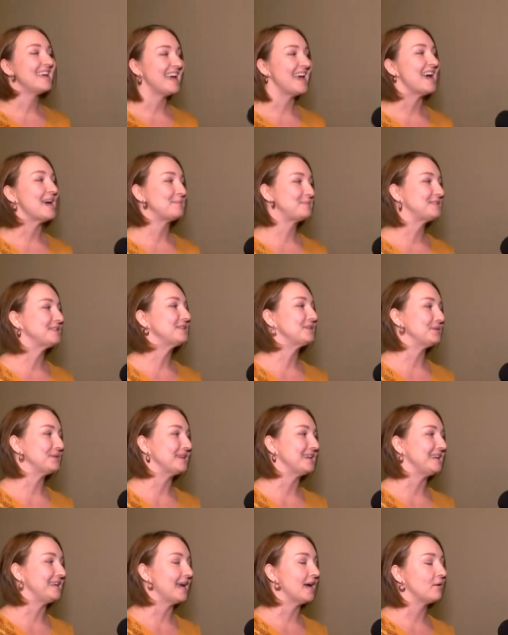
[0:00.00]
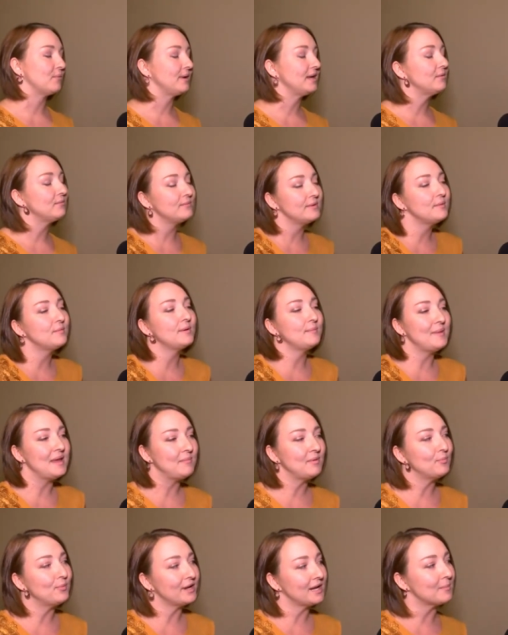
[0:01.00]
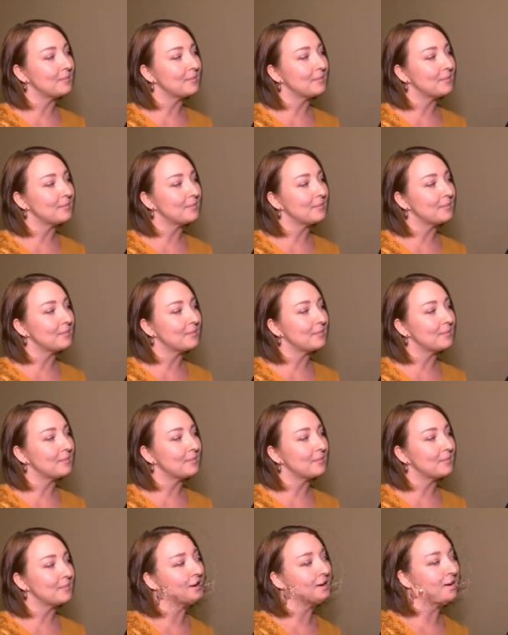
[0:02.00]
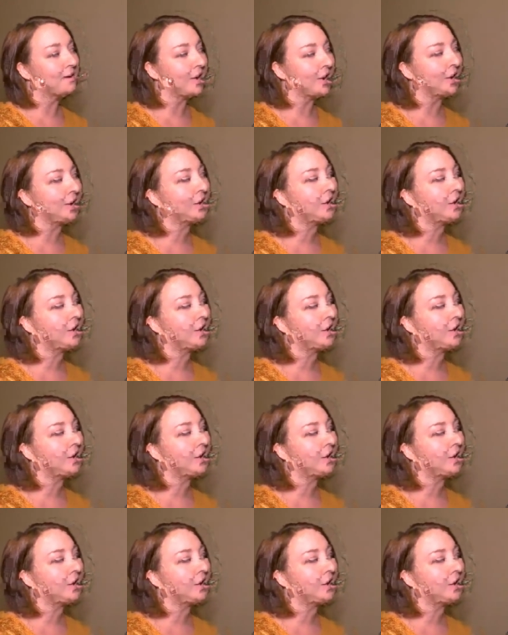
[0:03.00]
Absolutely, yeah. We, we would maybe bring a offer to share.